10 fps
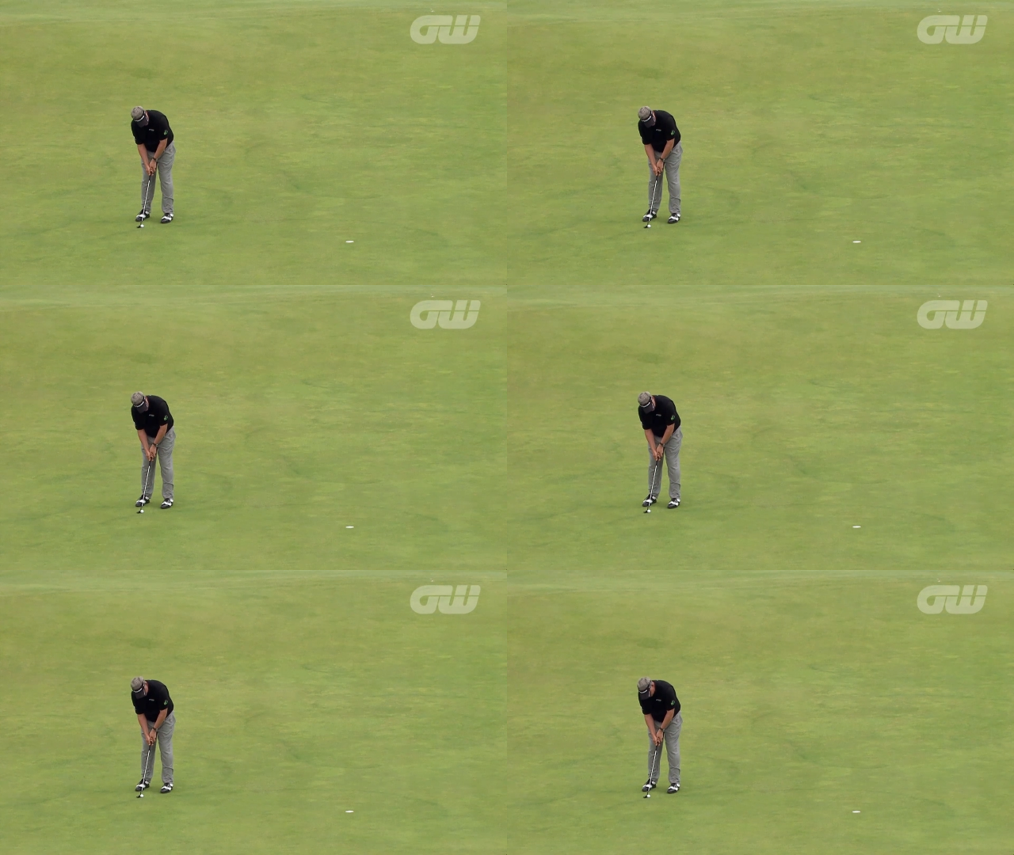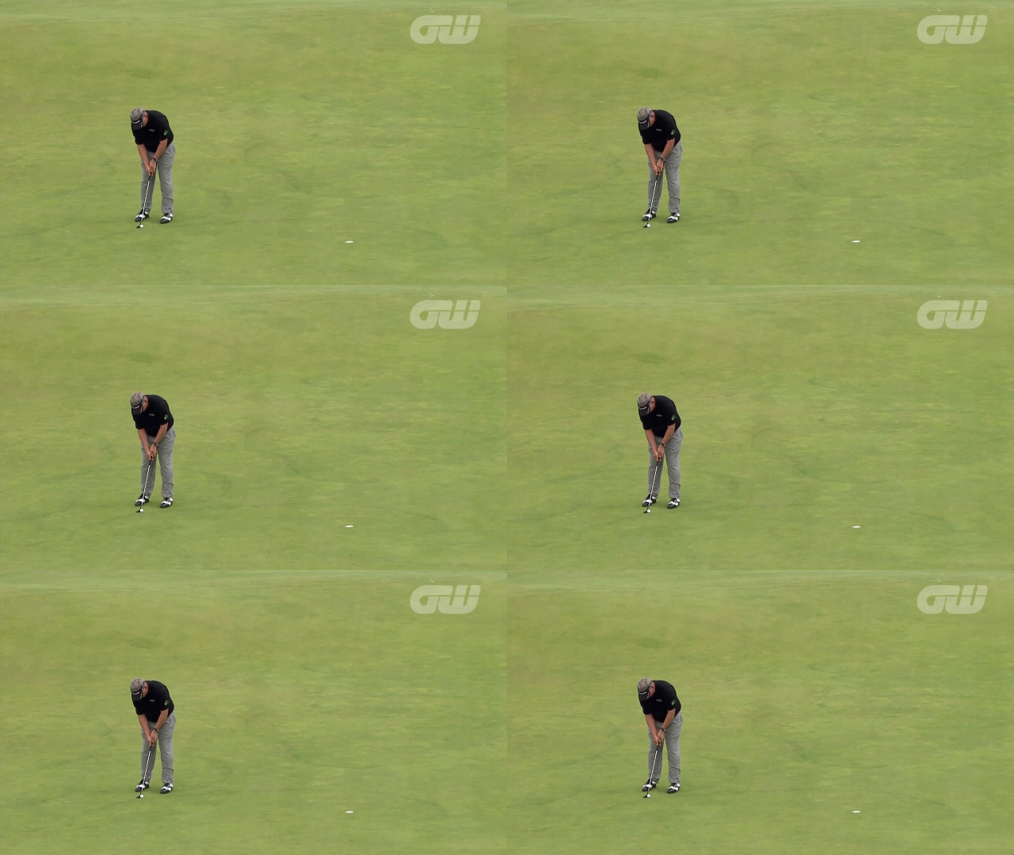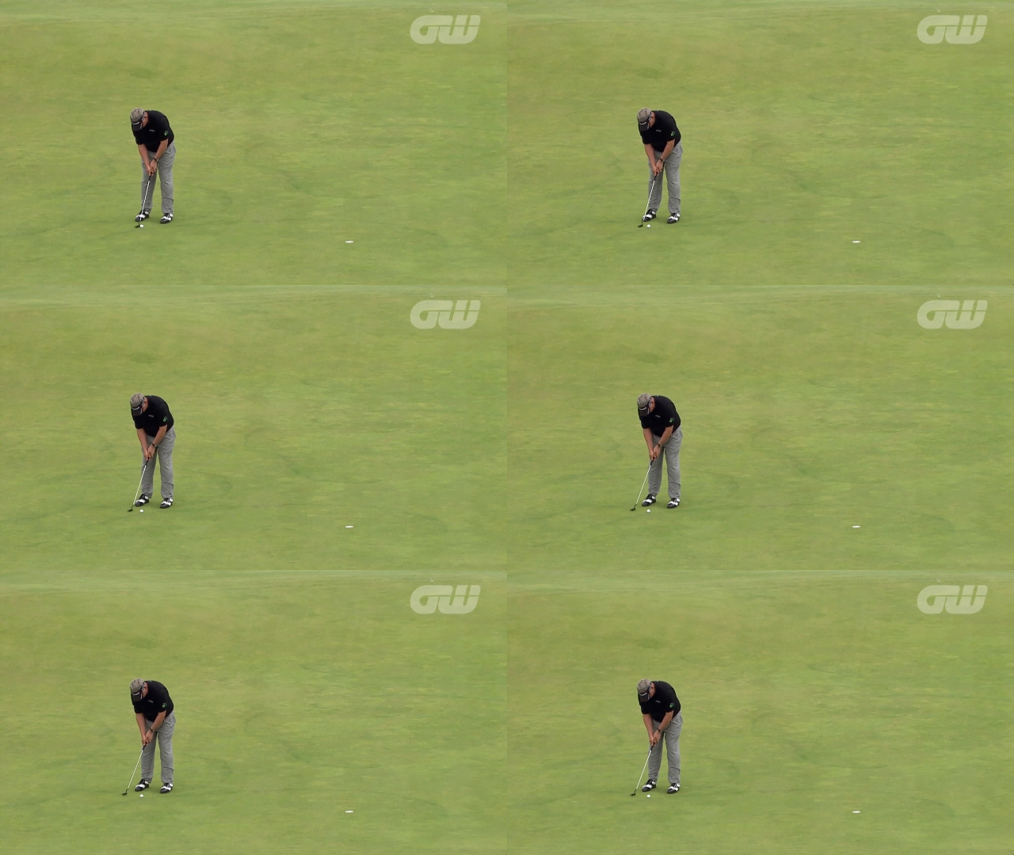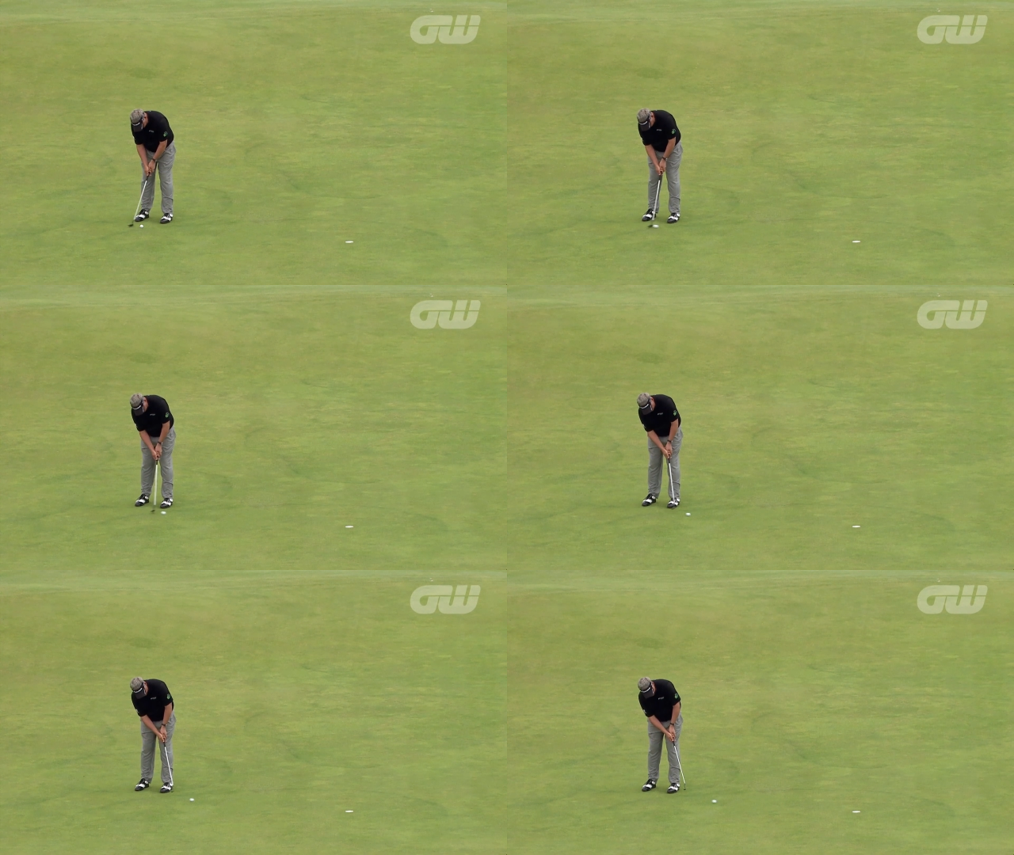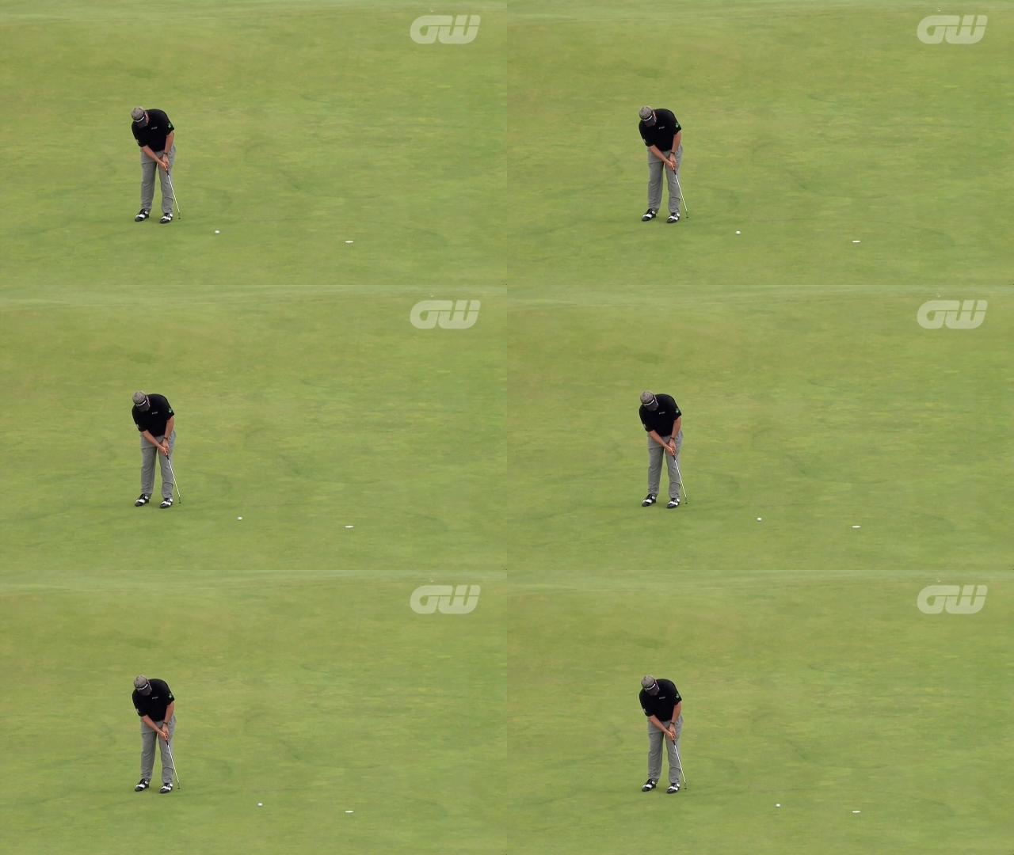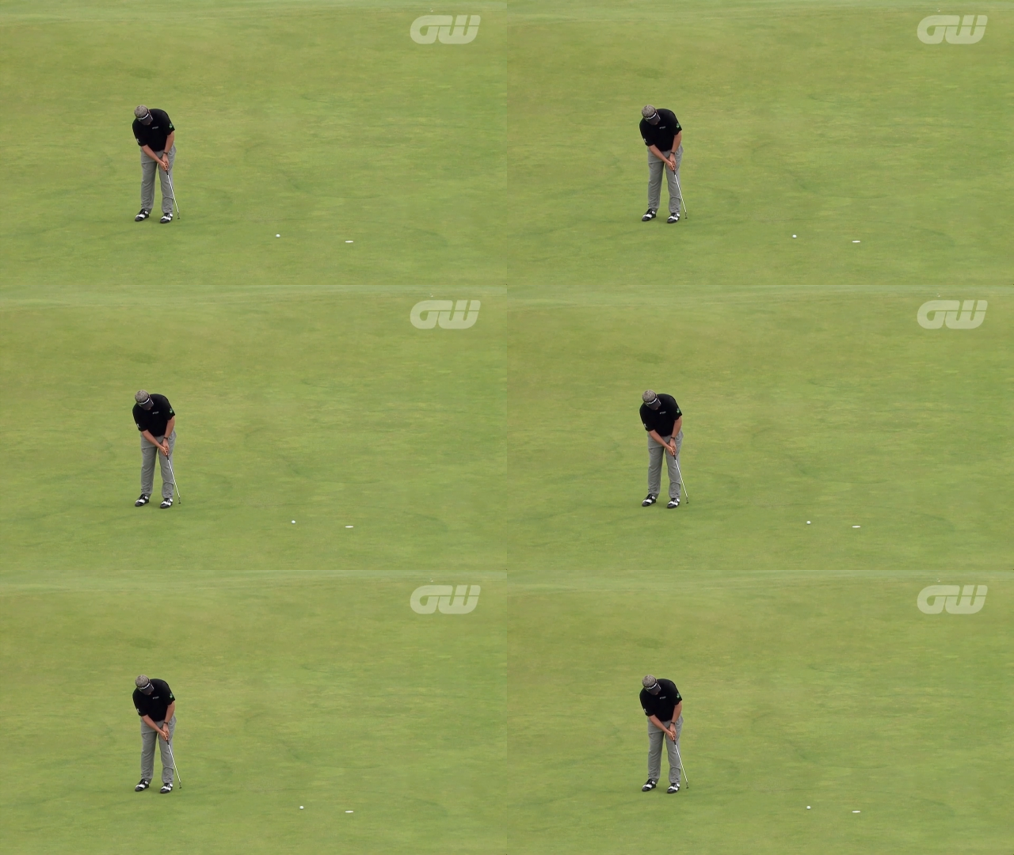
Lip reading: [unreadable: no face in view]